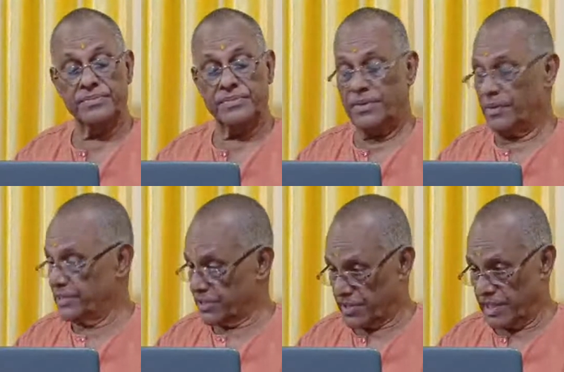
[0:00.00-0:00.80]
We will
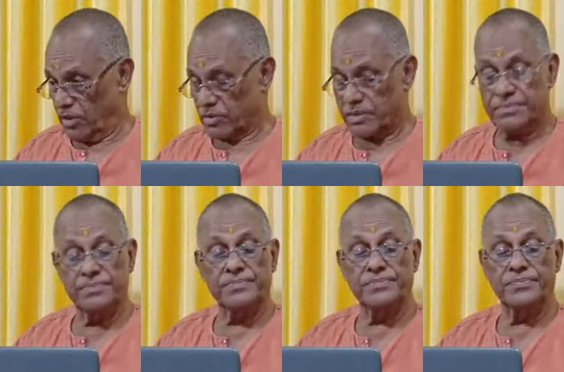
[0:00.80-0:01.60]
just read out.
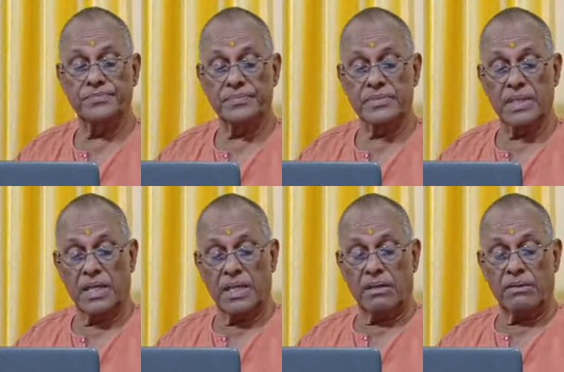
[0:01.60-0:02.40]

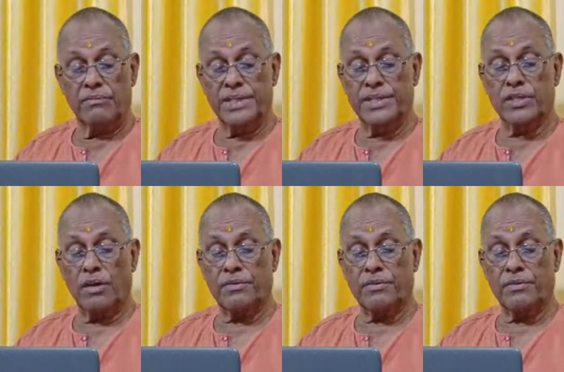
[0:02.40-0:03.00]
Withdraw